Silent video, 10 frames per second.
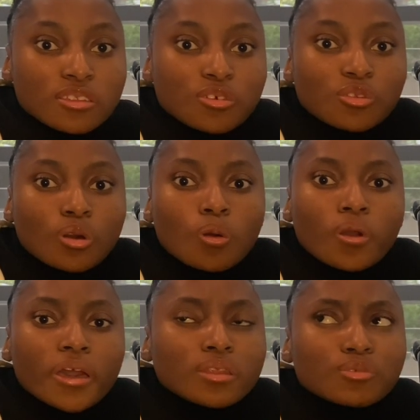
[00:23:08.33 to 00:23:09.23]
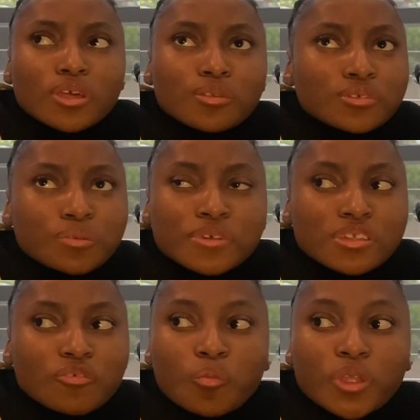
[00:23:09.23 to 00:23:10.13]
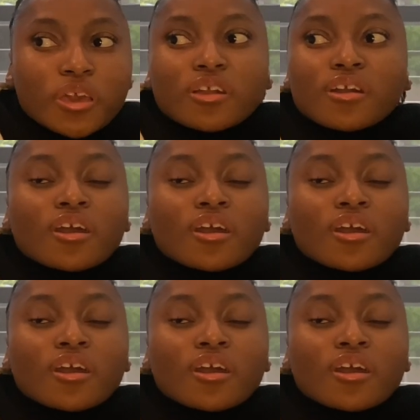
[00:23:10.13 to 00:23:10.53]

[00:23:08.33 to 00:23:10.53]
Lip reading: And when I looked at myself, I'm like,